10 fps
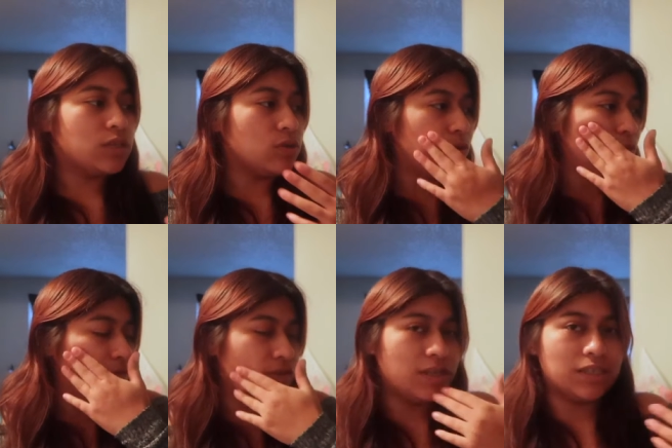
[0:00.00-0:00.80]
So
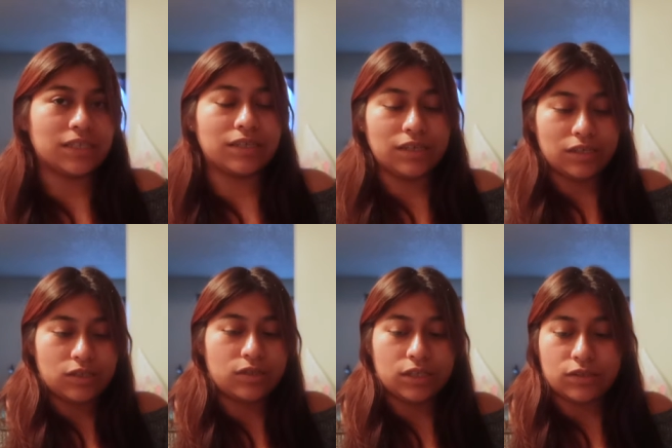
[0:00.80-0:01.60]
if it does
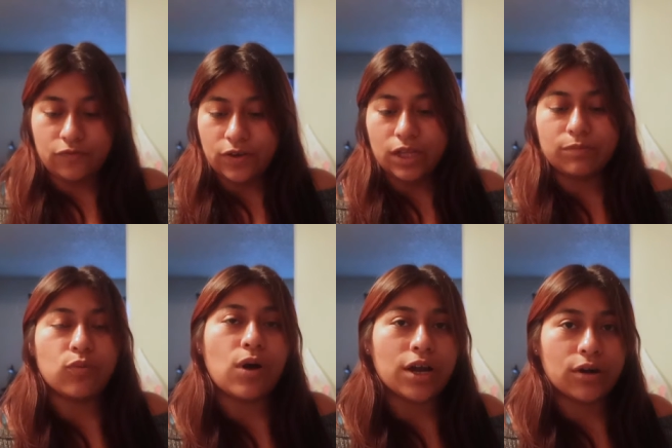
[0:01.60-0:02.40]
to fill up
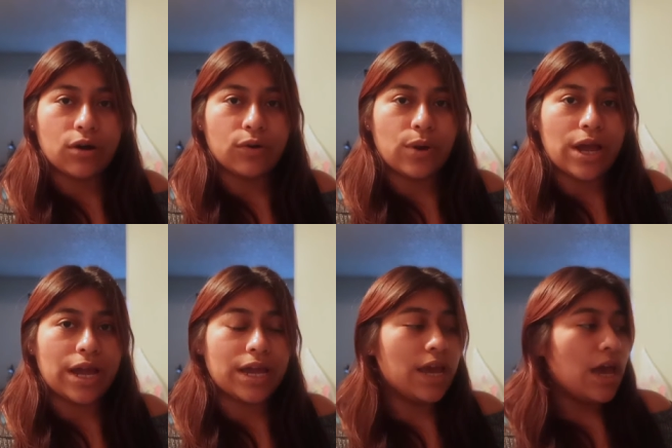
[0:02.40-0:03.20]
the water all the
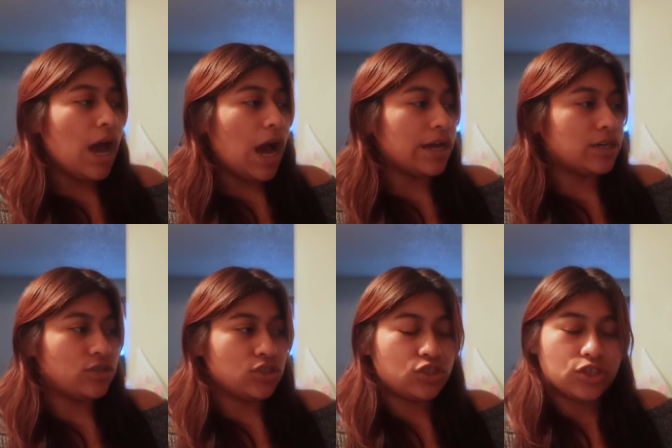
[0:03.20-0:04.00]
way, I
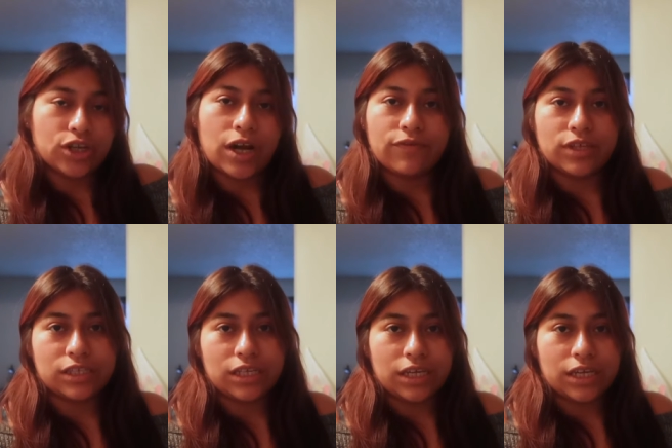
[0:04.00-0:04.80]
could just turn off the
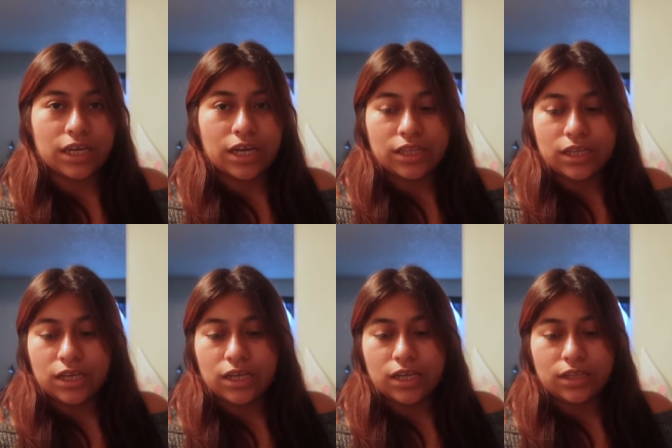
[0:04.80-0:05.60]
sink and
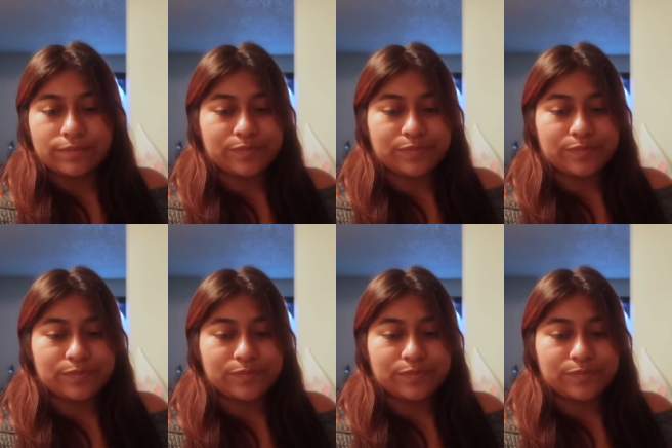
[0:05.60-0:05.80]
then